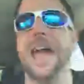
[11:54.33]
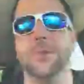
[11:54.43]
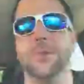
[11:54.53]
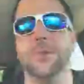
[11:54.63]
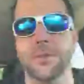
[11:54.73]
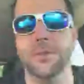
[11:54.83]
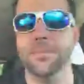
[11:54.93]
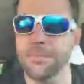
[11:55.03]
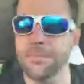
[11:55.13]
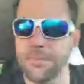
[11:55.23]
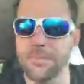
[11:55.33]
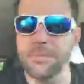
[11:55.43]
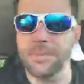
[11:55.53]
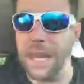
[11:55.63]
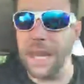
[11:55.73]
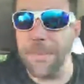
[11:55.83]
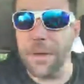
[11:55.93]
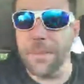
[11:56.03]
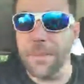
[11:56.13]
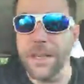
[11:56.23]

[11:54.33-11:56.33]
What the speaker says: the wrong time, and shit just